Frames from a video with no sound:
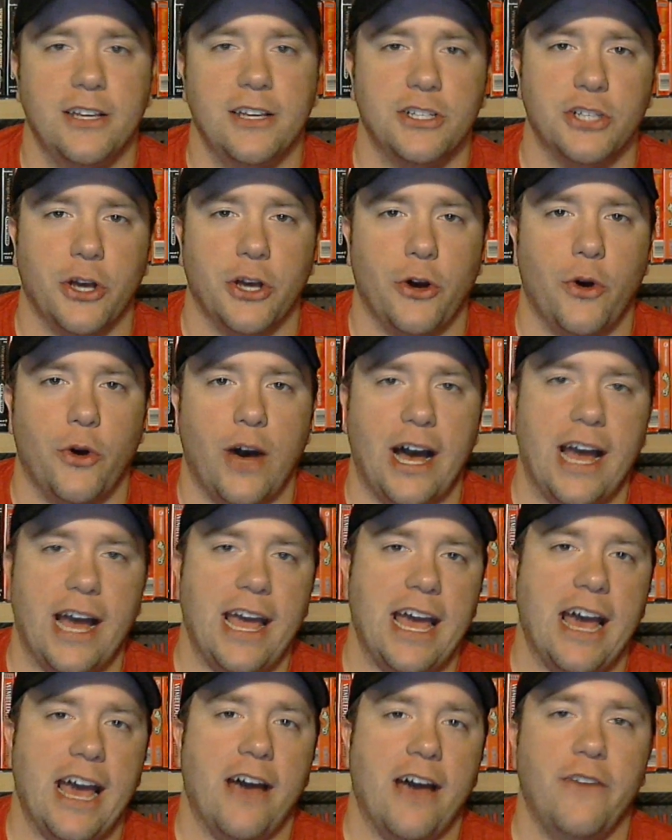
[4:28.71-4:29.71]
So
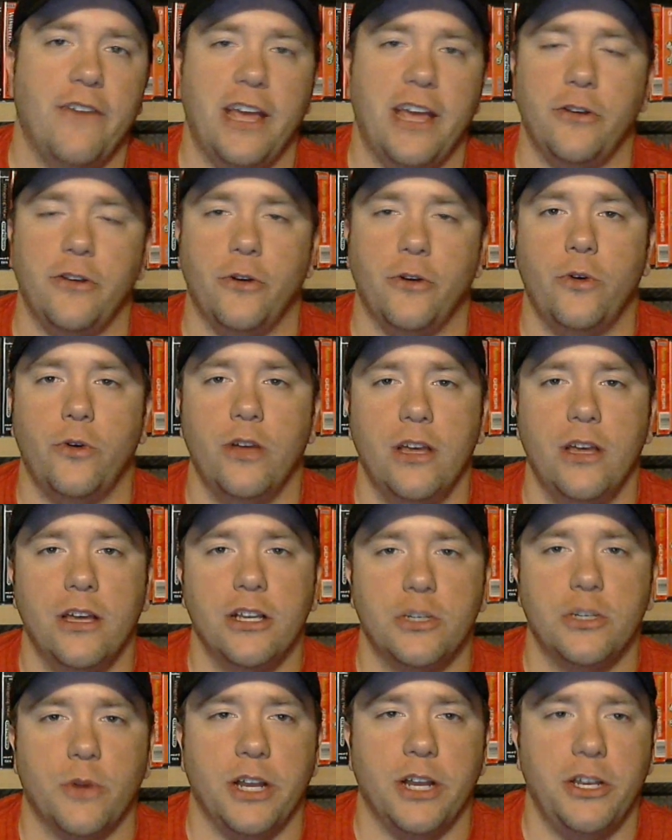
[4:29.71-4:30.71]
I have a new
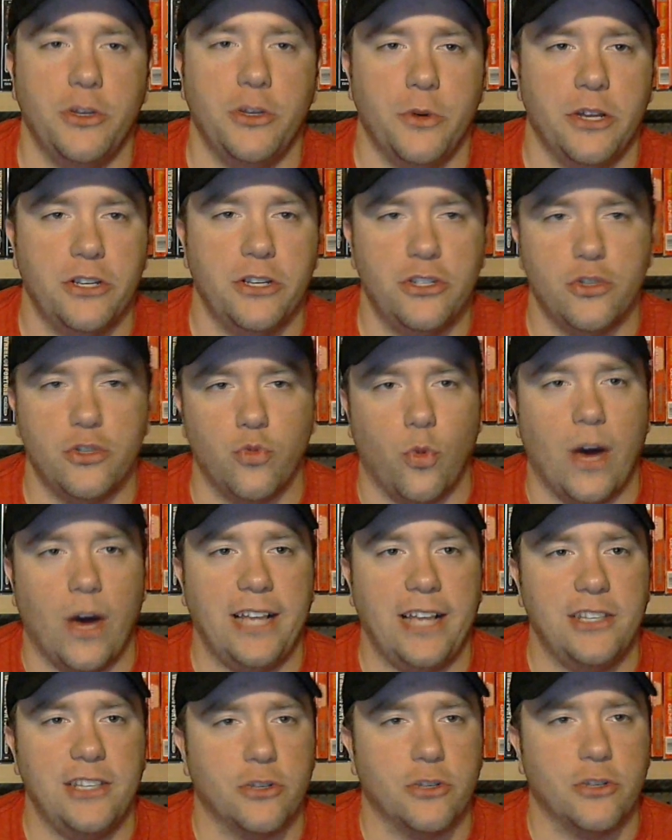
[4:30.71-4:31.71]
22-inch
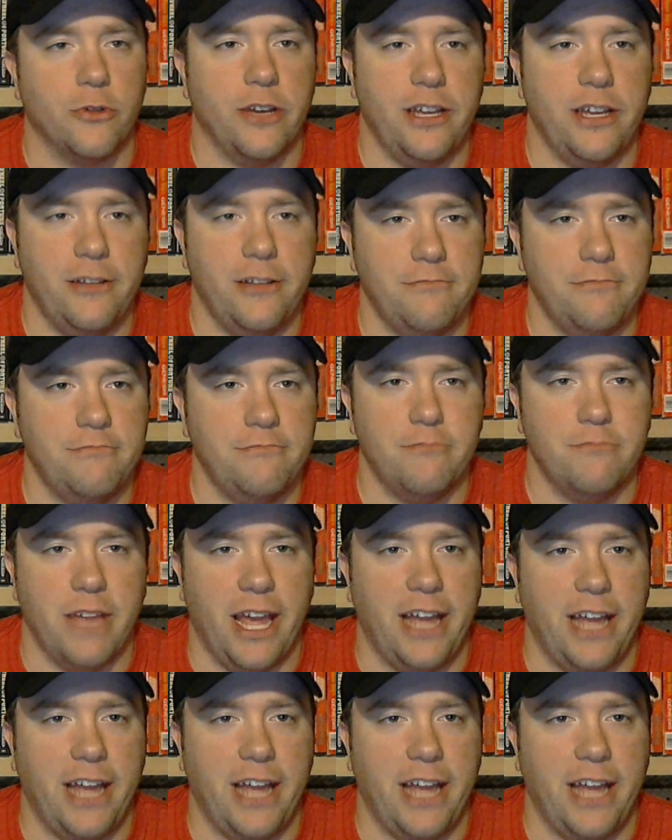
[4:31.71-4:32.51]
widescreen